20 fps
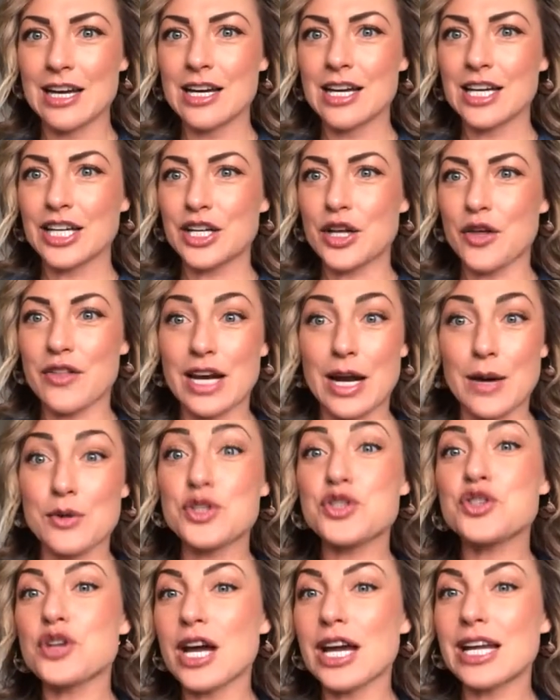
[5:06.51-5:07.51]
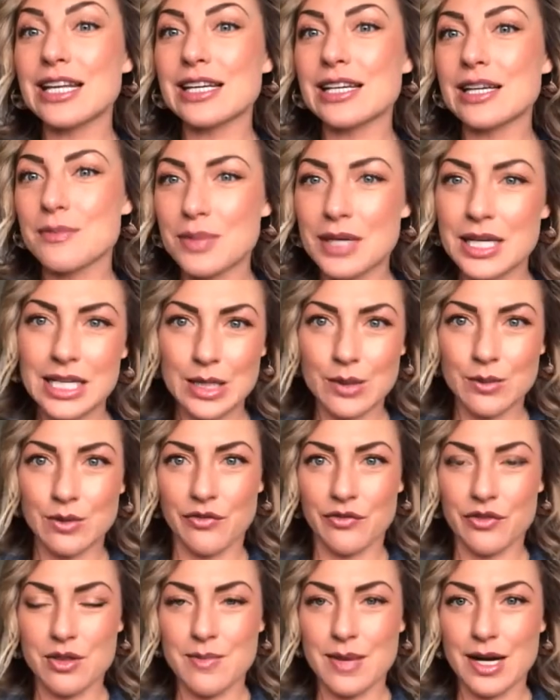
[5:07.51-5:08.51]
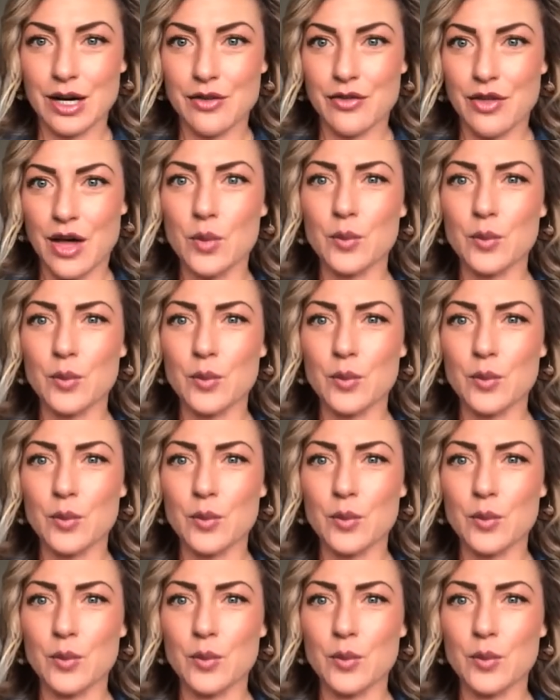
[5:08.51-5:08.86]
that I was training and competing with for the marathon.